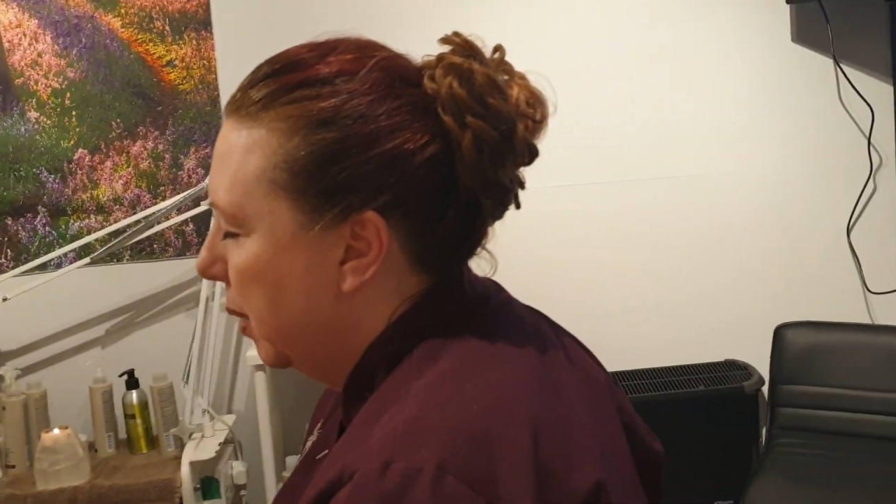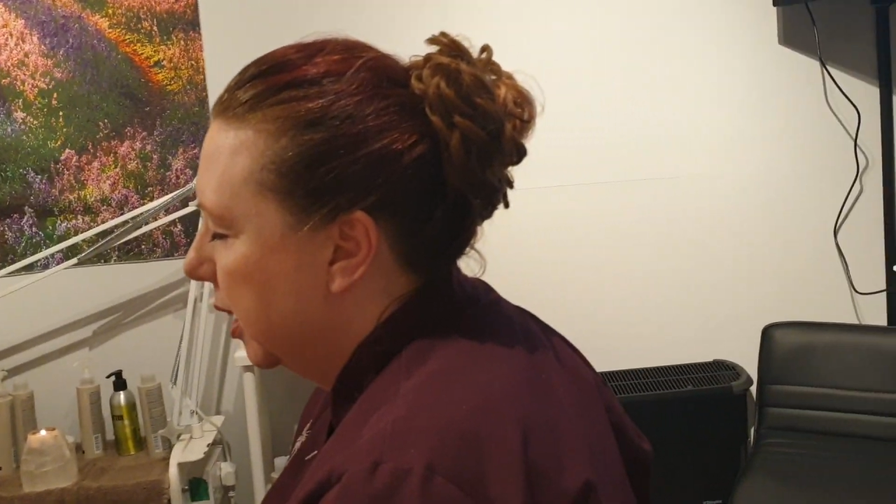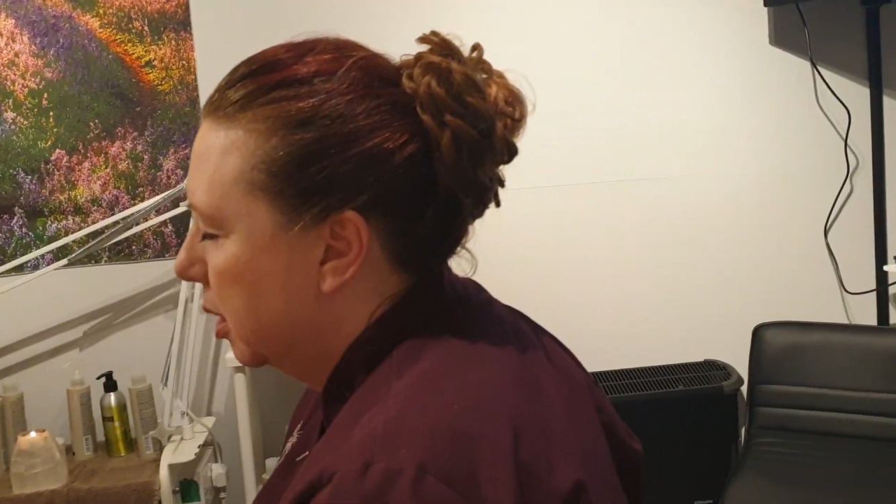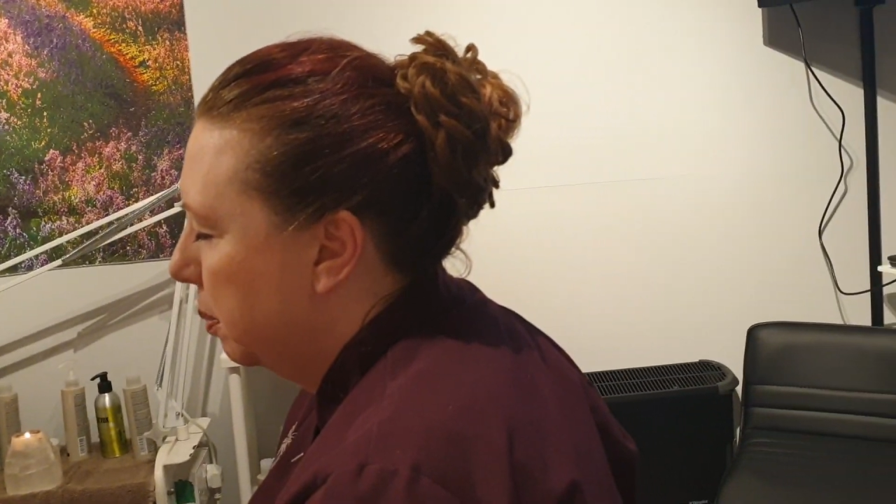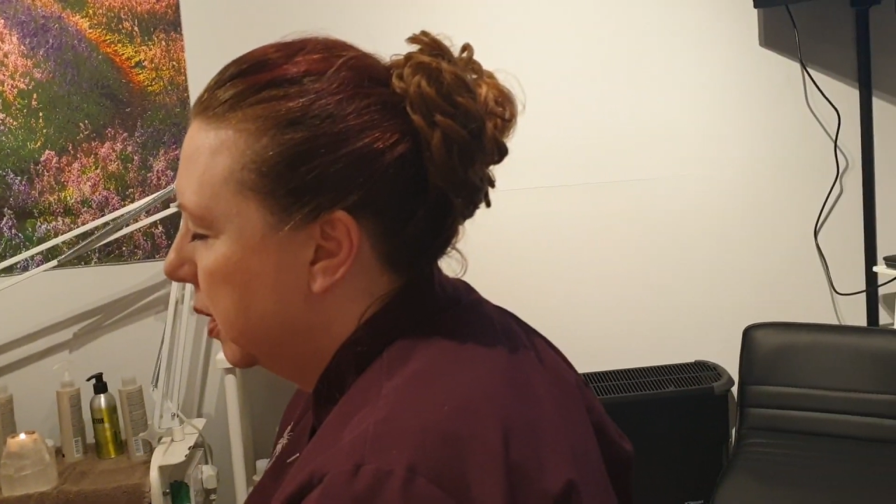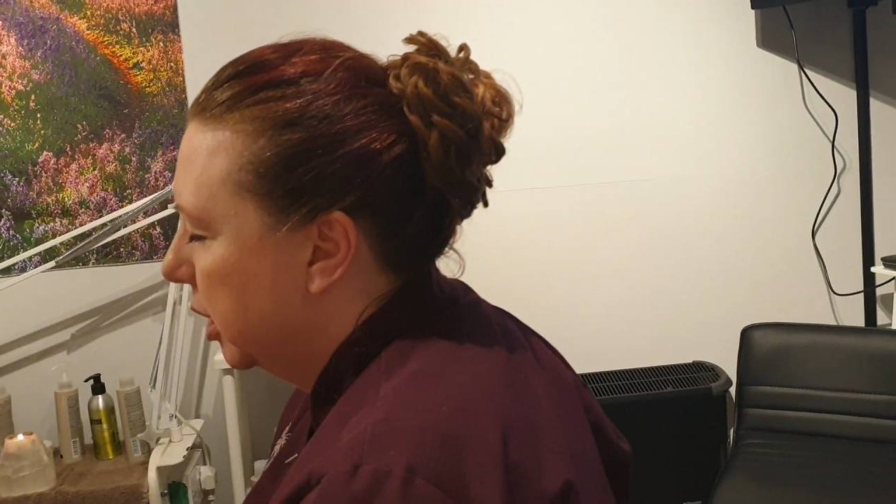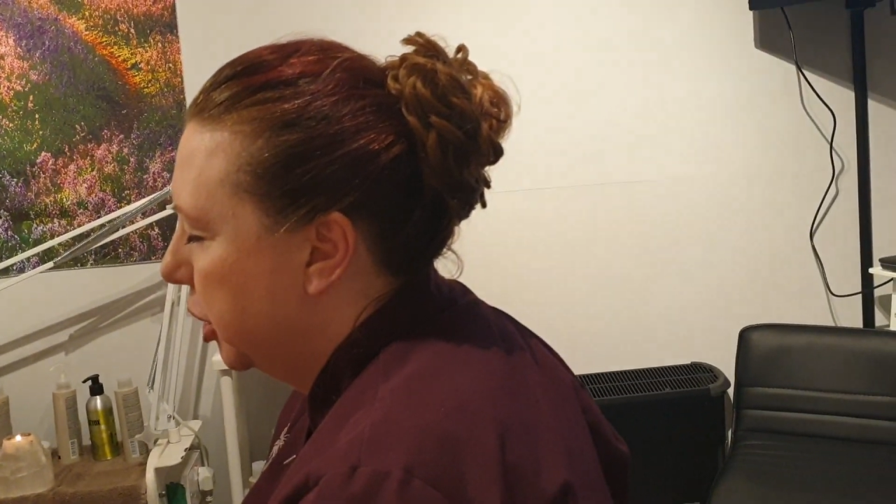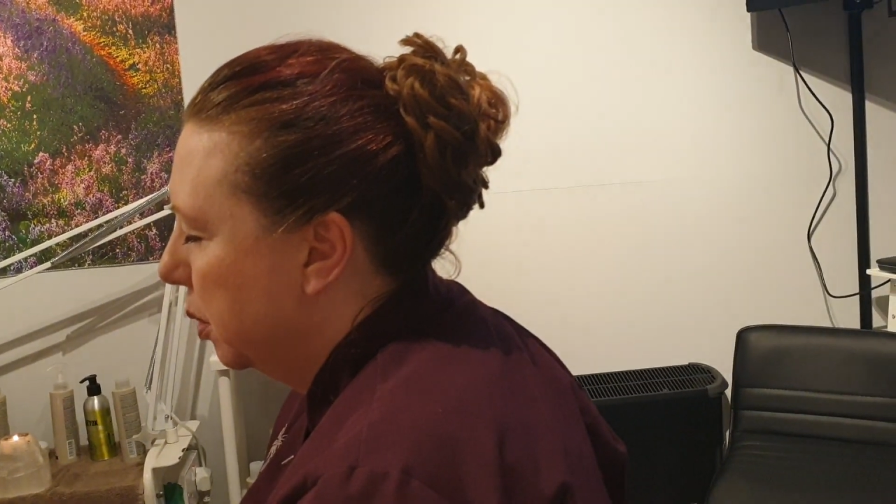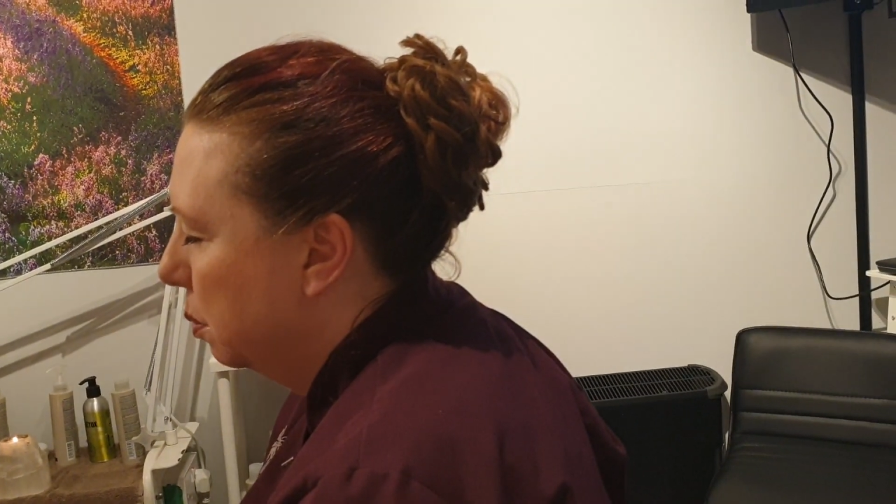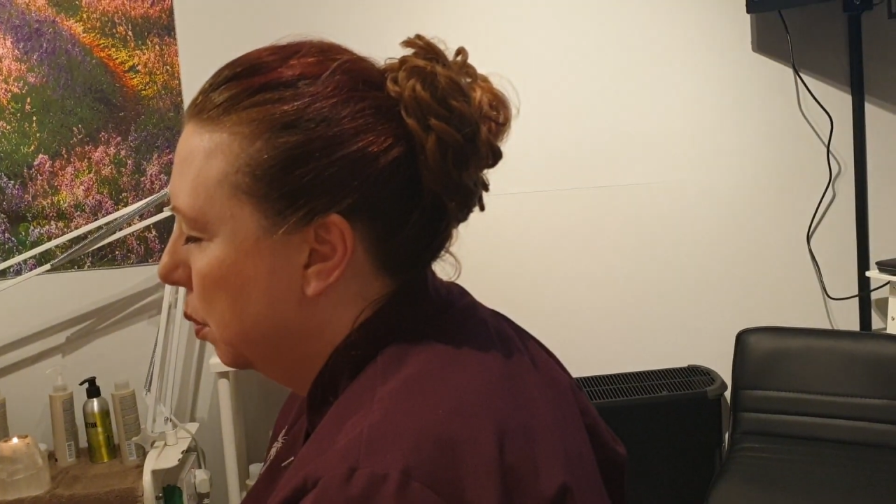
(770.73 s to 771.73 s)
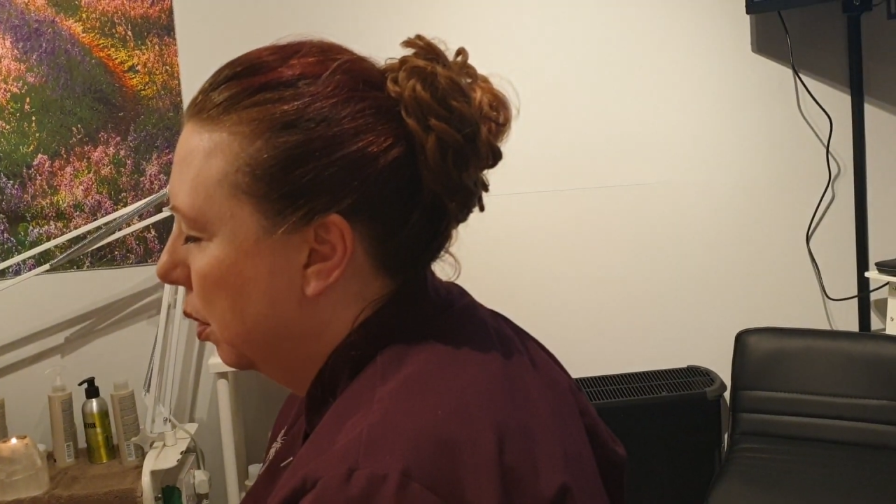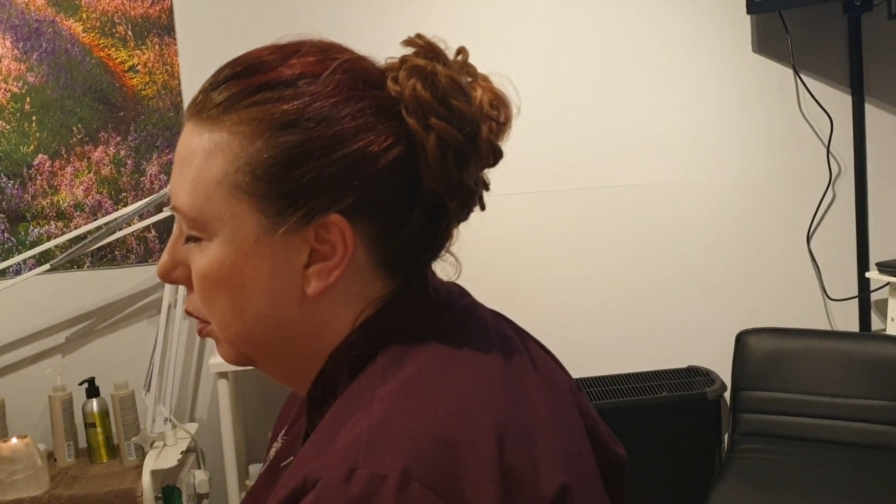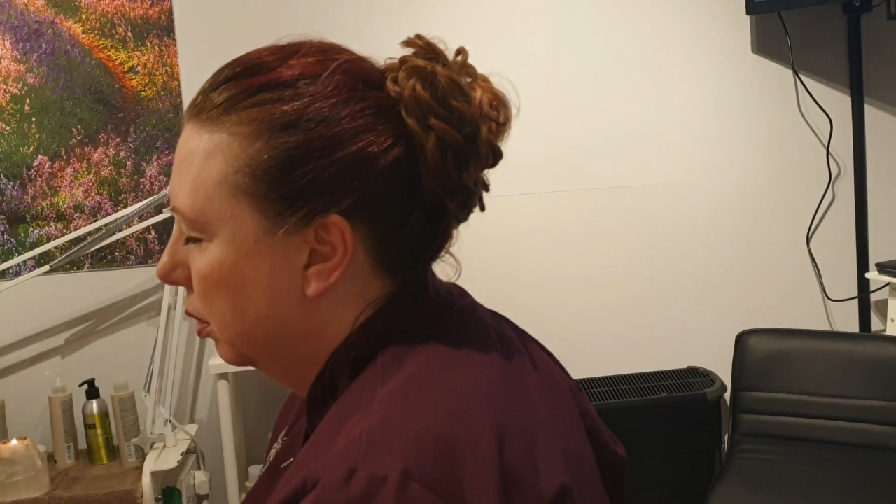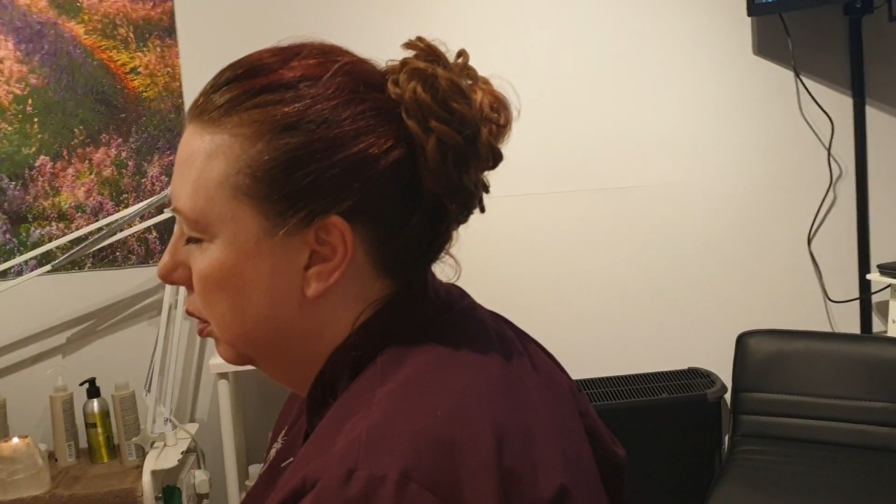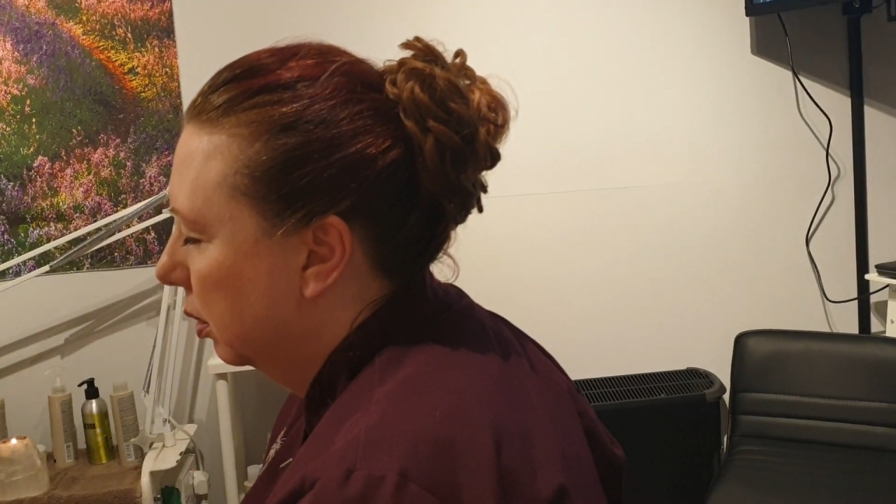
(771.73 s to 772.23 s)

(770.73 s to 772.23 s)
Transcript: back to position 1,